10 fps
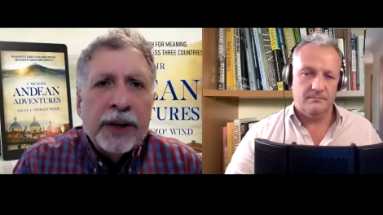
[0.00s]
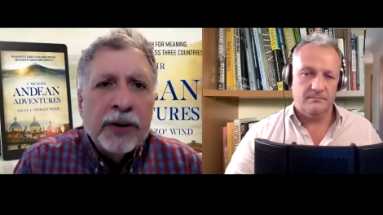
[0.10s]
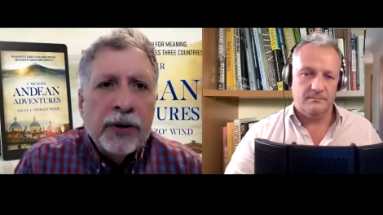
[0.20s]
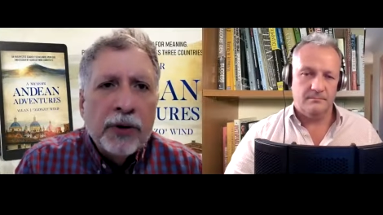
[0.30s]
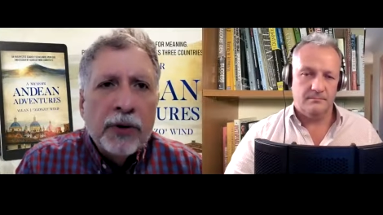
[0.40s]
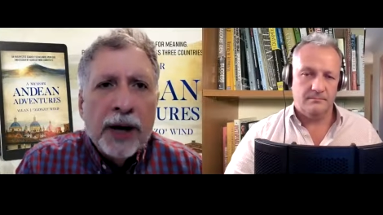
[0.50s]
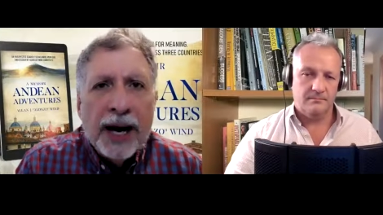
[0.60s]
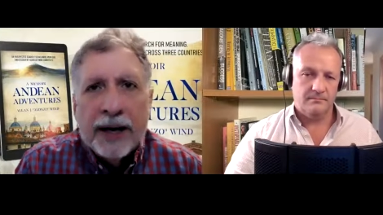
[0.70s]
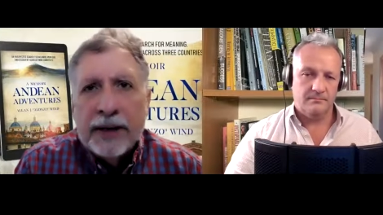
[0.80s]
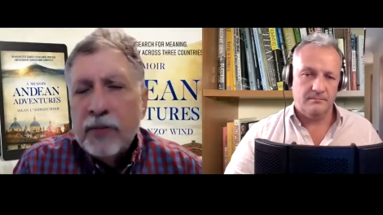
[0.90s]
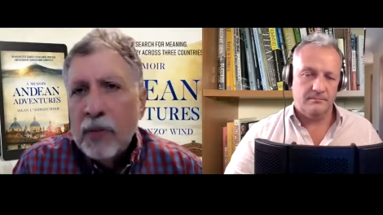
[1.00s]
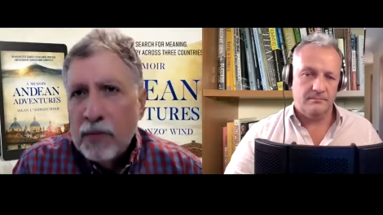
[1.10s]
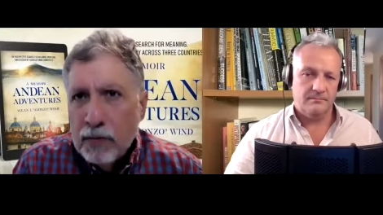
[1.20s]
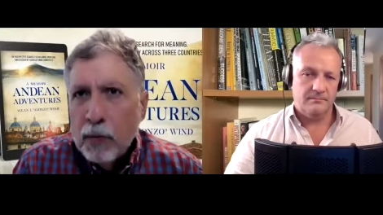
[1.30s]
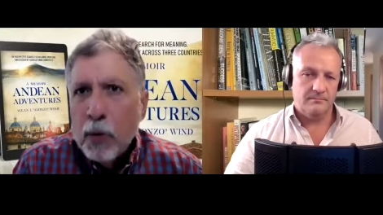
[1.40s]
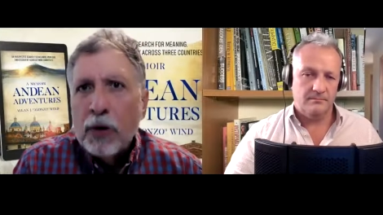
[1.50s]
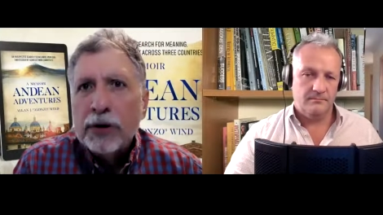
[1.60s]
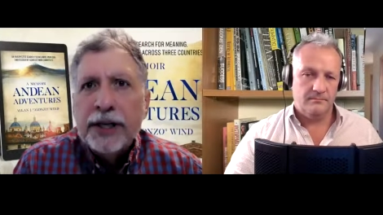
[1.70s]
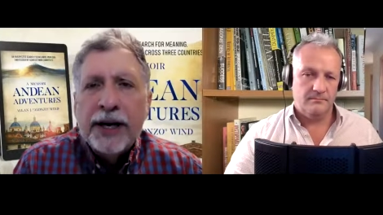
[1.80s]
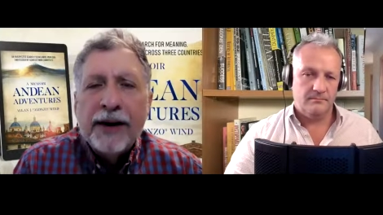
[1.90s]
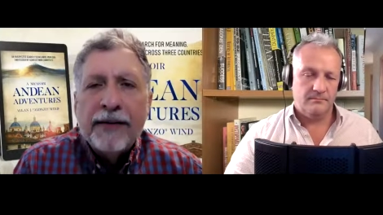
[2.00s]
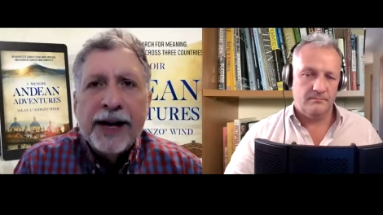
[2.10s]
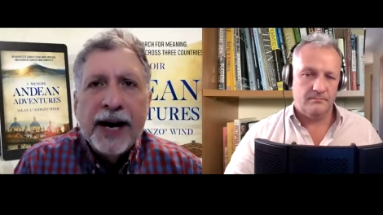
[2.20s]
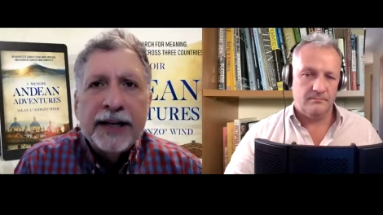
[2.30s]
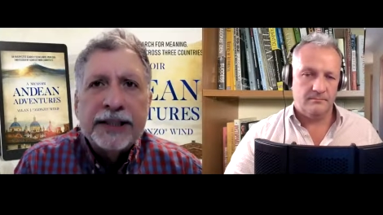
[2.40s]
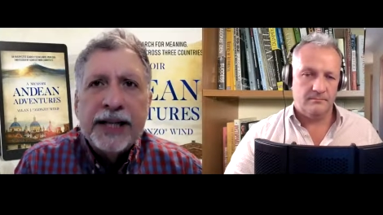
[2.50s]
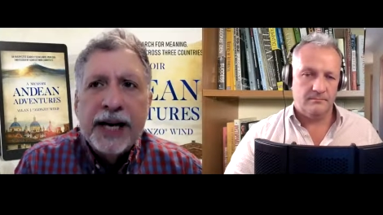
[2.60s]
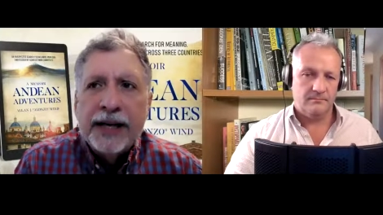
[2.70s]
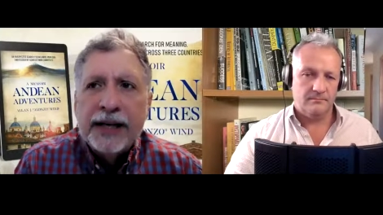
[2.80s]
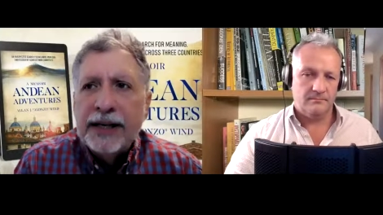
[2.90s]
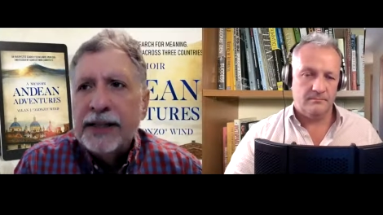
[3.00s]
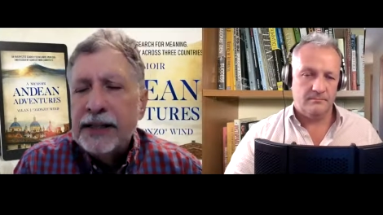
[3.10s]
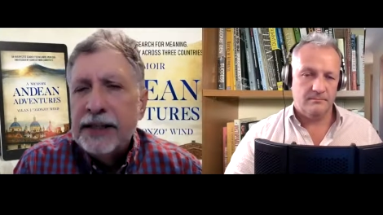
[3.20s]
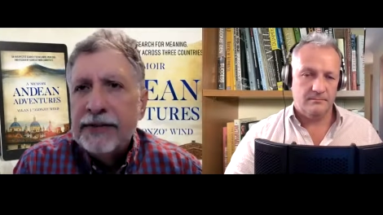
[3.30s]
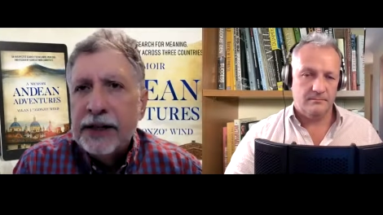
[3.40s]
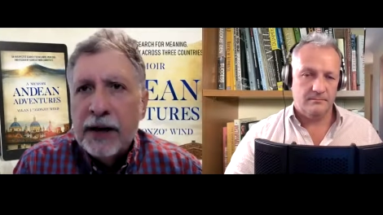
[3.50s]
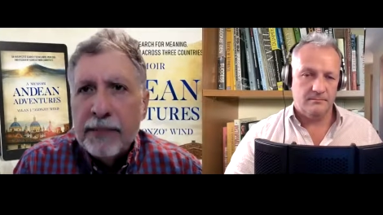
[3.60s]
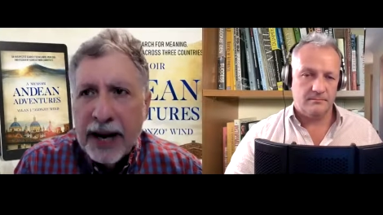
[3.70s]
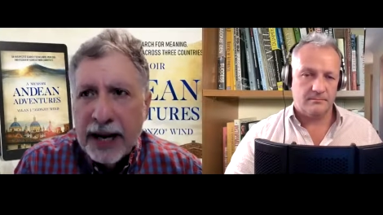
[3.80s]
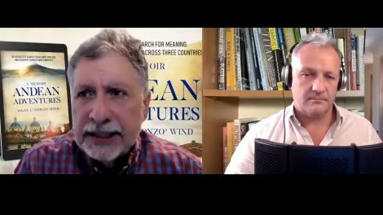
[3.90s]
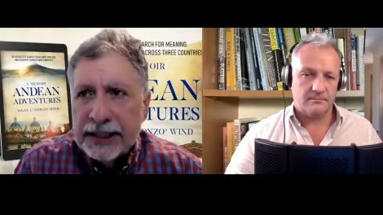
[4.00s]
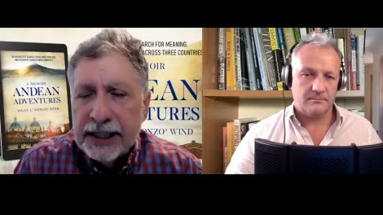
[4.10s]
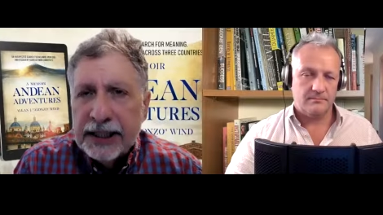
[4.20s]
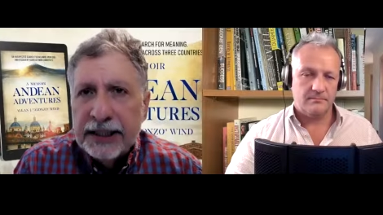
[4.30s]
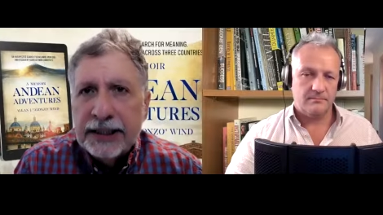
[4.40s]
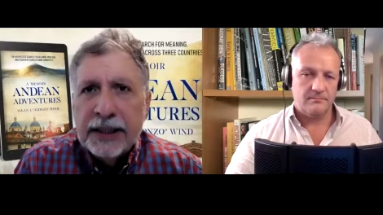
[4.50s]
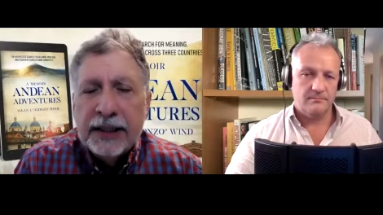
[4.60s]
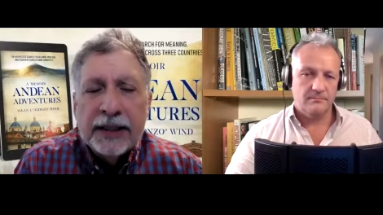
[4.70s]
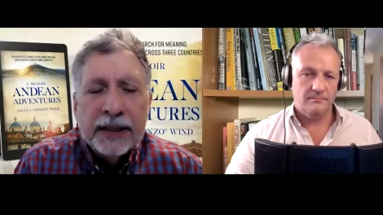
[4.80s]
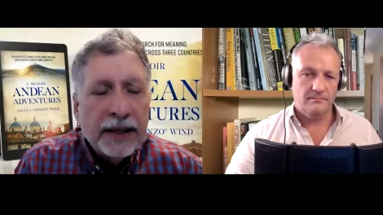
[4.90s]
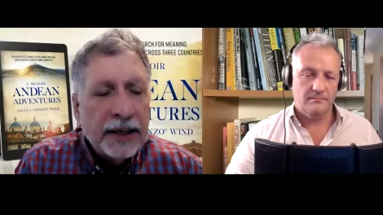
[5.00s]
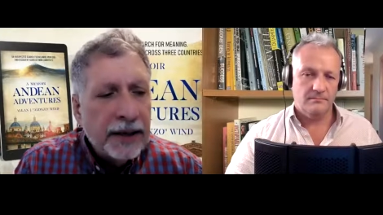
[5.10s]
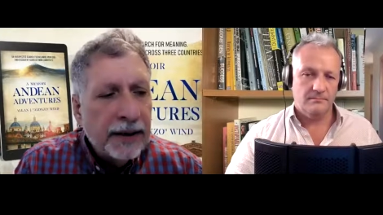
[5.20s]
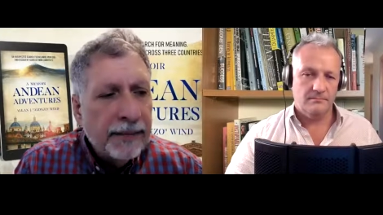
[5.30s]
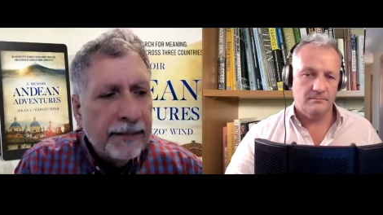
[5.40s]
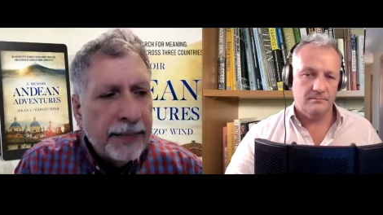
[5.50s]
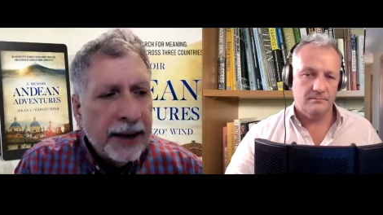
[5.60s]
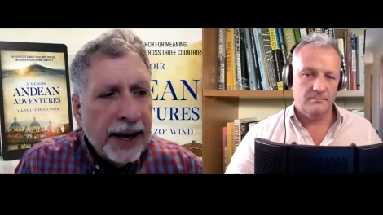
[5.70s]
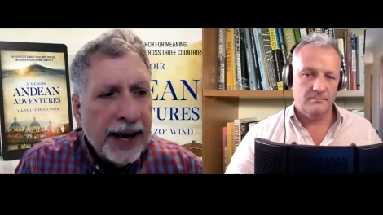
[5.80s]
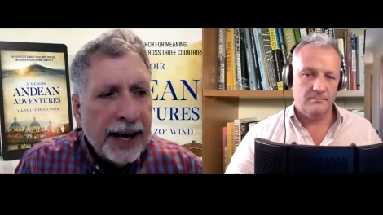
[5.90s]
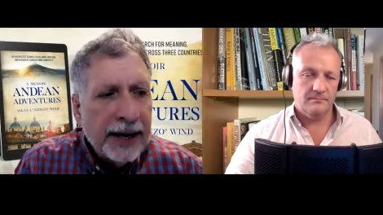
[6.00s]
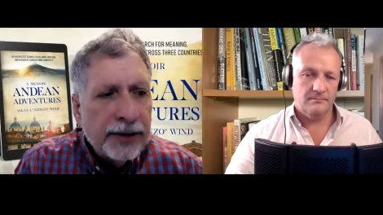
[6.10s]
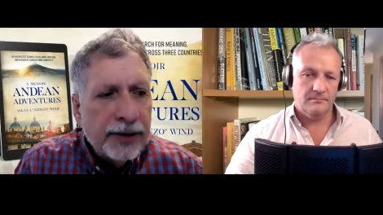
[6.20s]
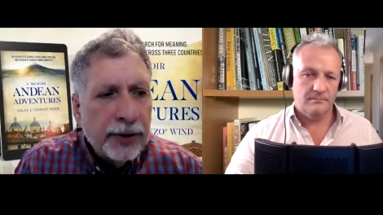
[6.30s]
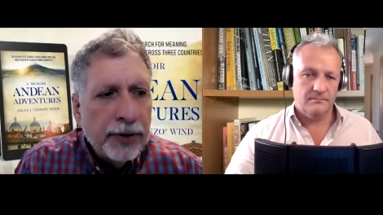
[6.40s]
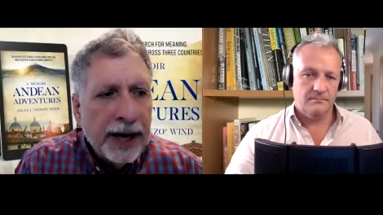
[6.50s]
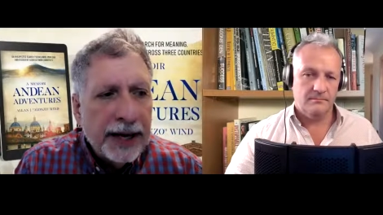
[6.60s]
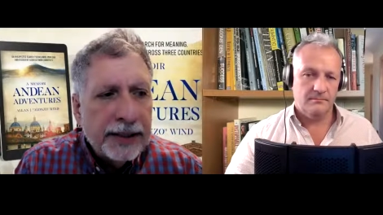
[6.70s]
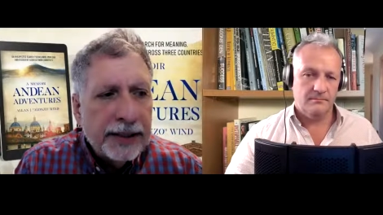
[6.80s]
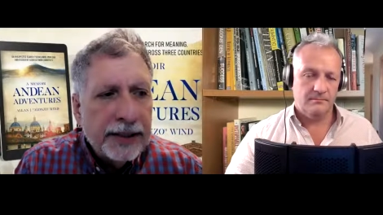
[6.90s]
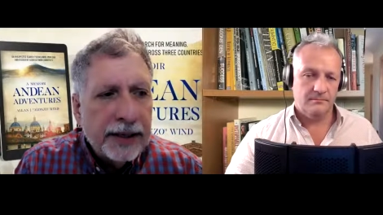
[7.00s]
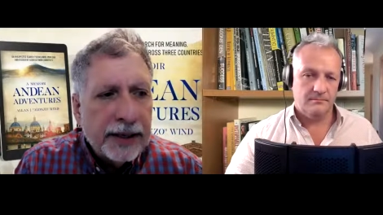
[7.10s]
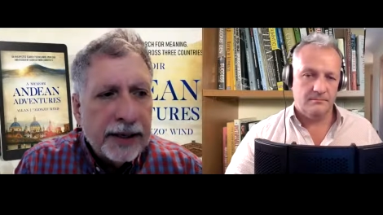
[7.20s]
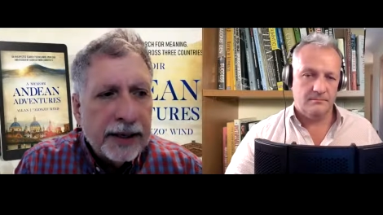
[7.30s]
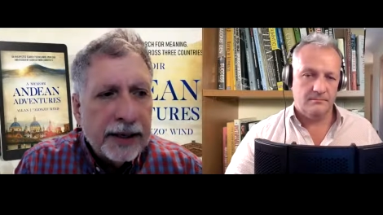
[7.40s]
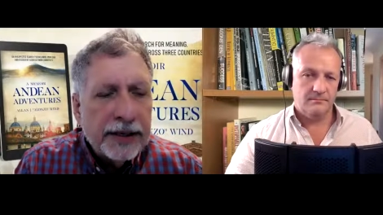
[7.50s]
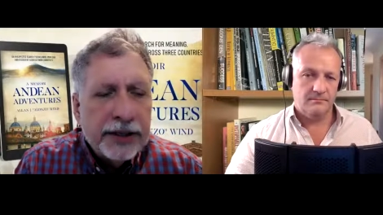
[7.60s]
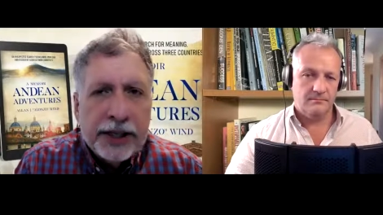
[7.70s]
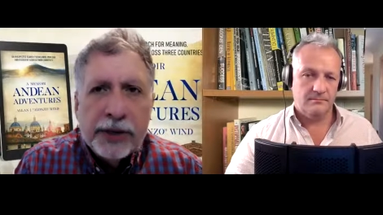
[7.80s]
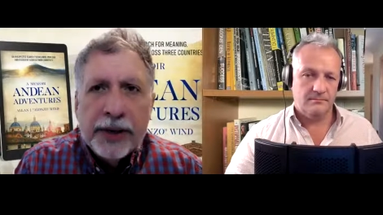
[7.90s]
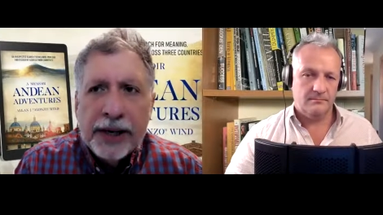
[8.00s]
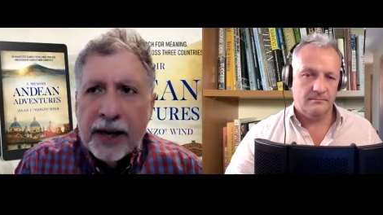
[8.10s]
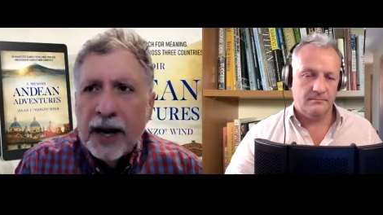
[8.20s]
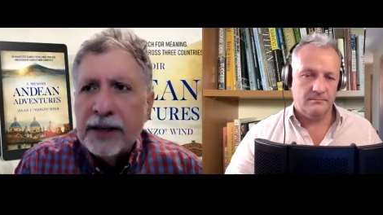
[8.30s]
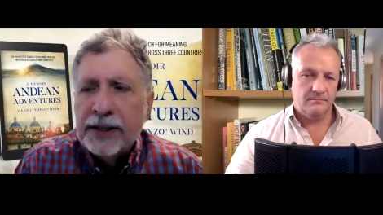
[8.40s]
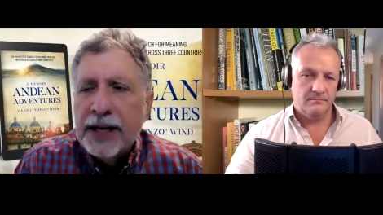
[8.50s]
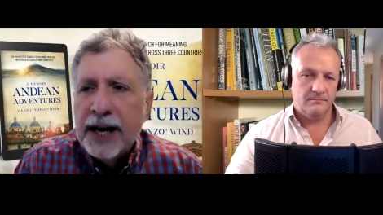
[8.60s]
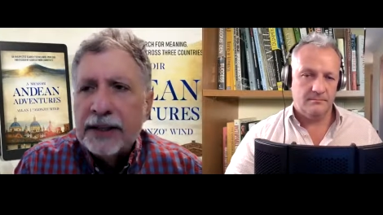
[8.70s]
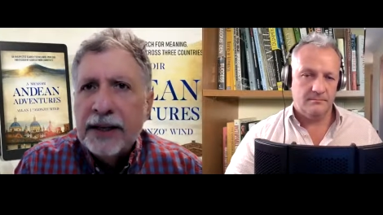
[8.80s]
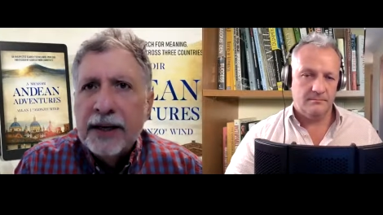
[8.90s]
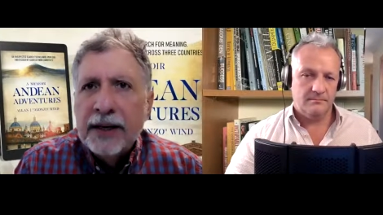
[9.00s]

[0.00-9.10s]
Speaker 1: who had worked in Afghanistan in different capacities, um, and who had uh, continuing contact